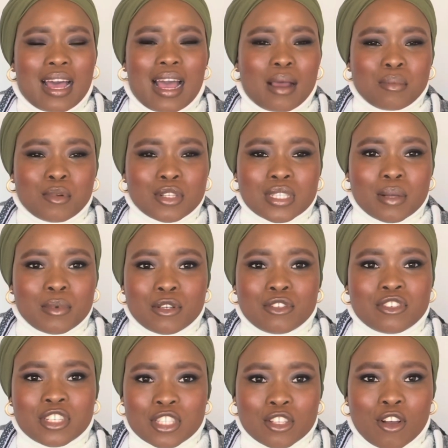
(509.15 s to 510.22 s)
I'm not someone who
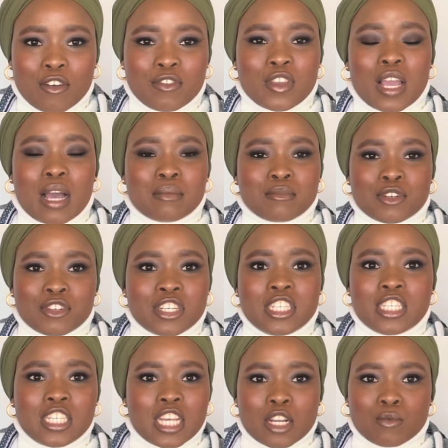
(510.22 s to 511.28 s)
drinks coffee. I'm green
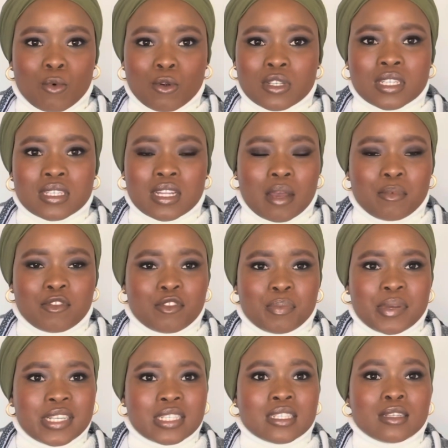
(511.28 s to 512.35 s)
tea and water type of a
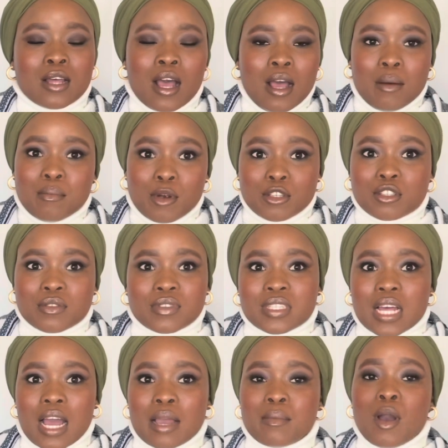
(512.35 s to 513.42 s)
person most of the
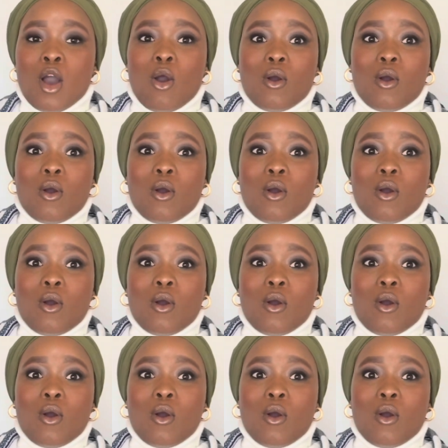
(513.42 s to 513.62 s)
time.